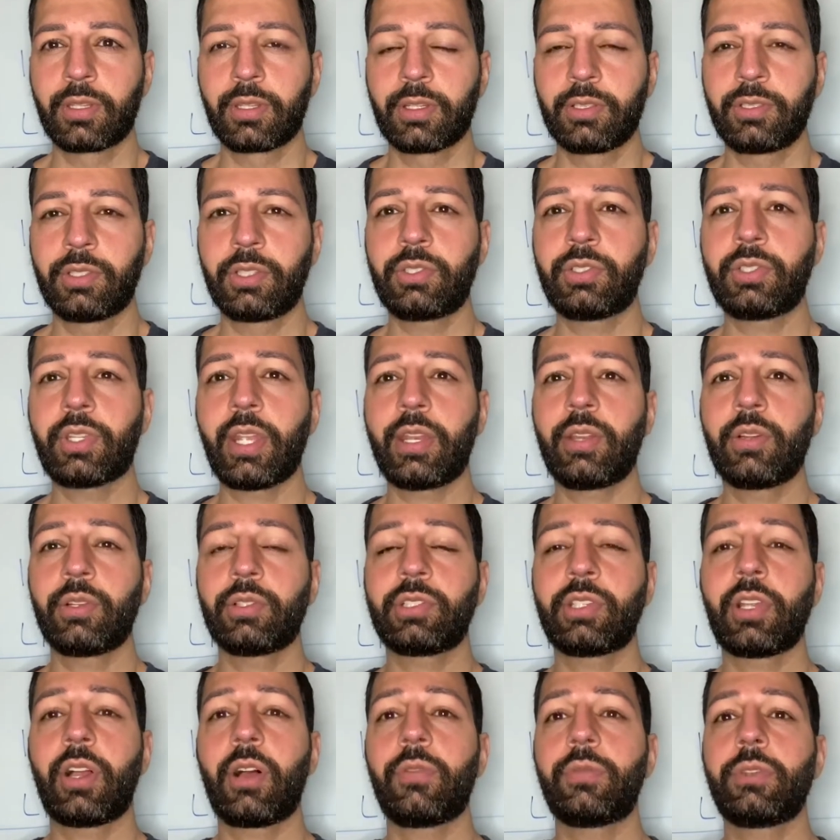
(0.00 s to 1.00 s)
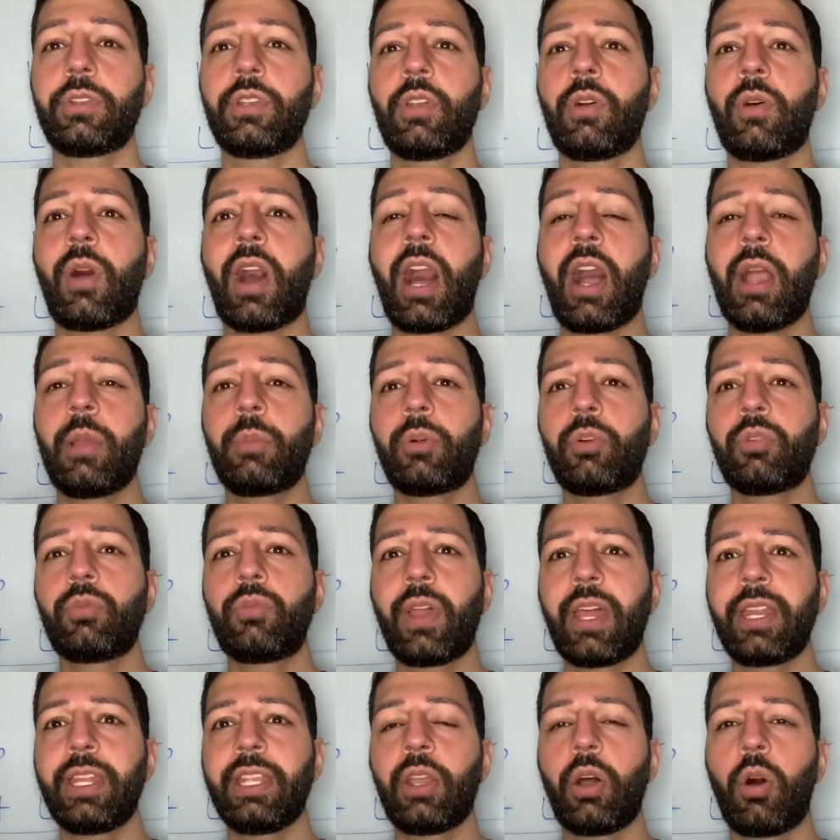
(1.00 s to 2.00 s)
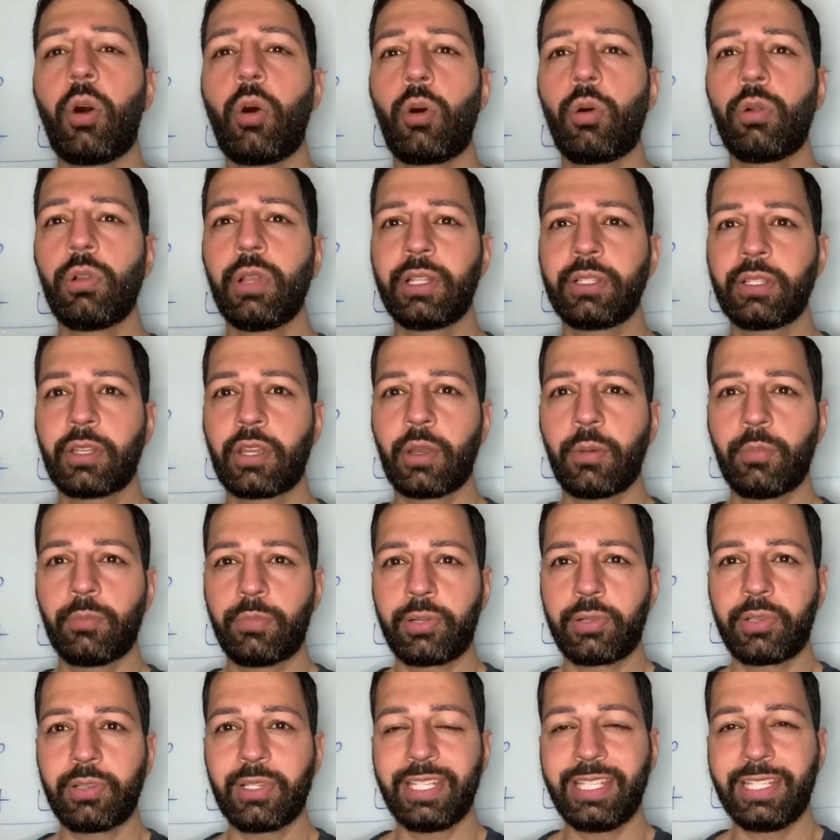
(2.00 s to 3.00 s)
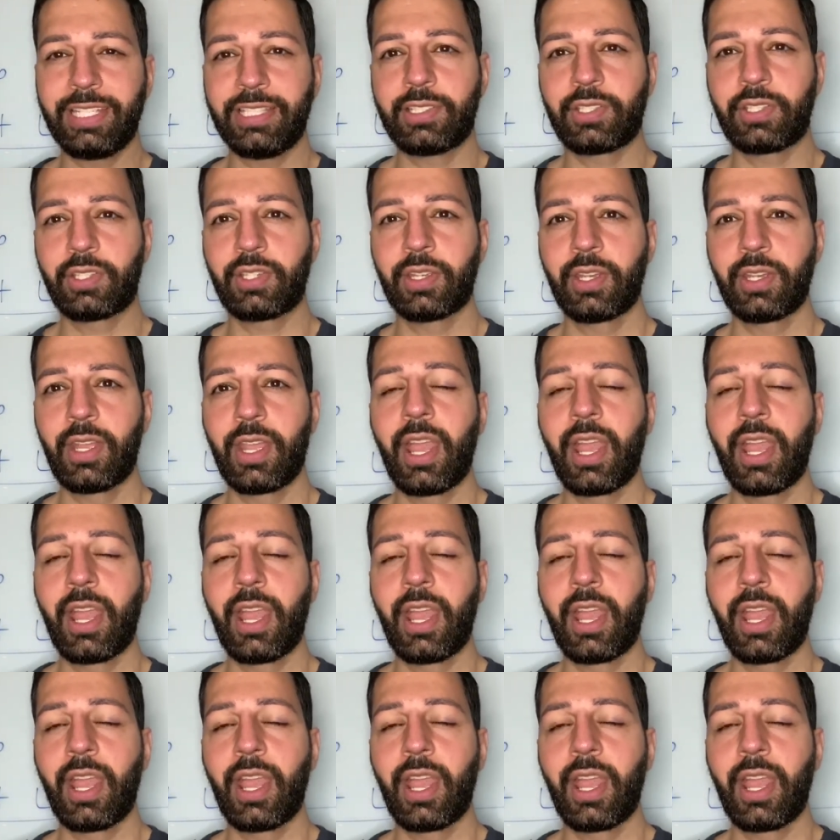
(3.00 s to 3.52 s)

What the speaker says: Just say to yourself, I'm already whole and complete.